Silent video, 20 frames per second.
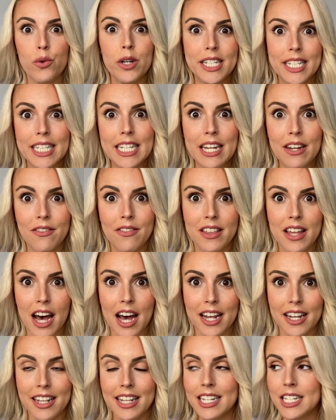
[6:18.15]
receive
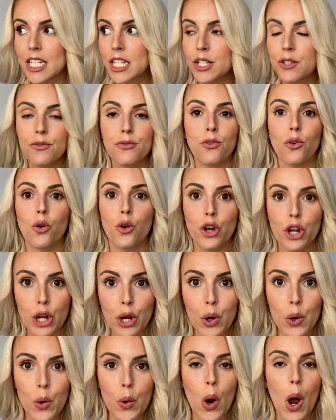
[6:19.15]
that? This is for
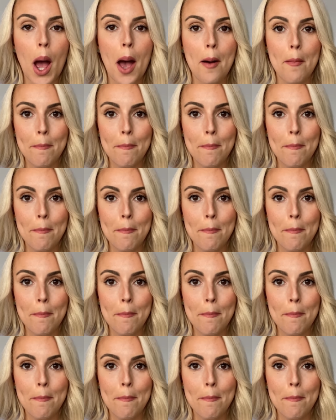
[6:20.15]
you.